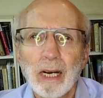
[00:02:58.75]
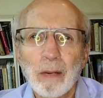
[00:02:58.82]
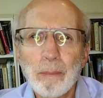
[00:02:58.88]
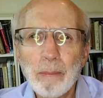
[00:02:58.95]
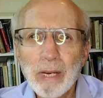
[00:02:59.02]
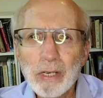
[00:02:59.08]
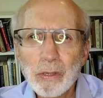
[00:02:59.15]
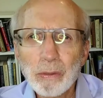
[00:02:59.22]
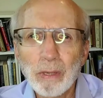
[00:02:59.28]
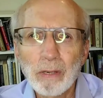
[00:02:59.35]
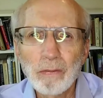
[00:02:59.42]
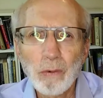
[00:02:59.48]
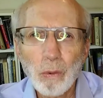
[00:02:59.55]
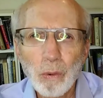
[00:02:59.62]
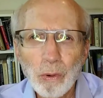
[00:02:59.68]
a measure
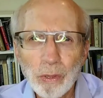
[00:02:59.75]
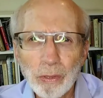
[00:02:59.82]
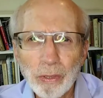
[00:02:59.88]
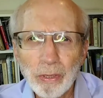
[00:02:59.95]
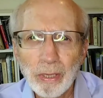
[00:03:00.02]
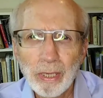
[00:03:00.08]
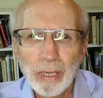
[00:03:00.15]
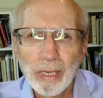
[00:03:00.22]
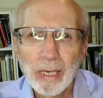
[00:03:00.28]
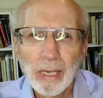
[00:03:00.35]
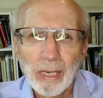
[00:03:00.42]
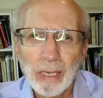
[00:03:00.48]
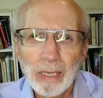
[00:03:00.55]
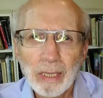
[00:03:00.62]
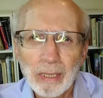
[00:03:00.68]
of order
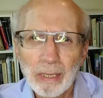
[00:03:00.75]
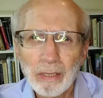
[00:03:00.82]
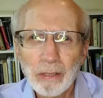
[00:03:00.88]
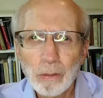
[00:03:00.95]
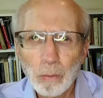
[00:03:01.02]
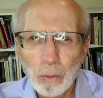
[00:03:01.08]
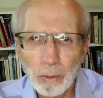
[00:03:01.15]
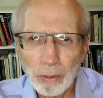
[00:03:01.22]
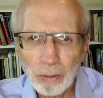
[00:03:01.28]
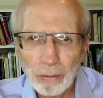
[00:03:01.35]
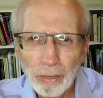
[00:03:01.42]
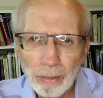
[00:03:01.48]
in the world